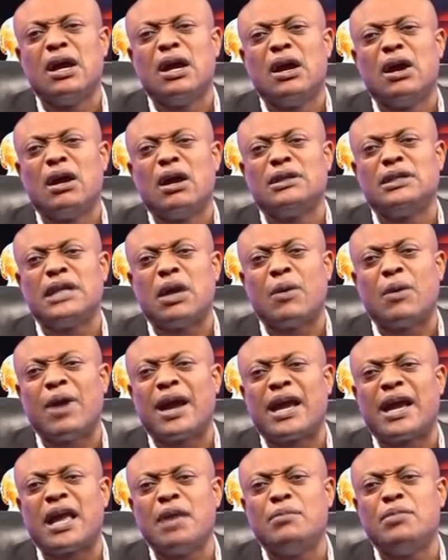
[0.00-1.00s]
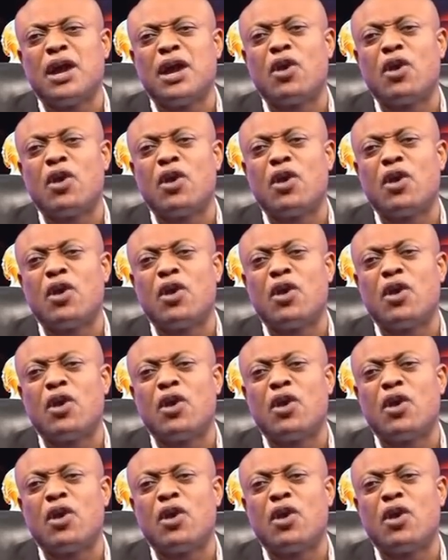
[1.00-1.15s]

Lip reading: Biawake Bianobe,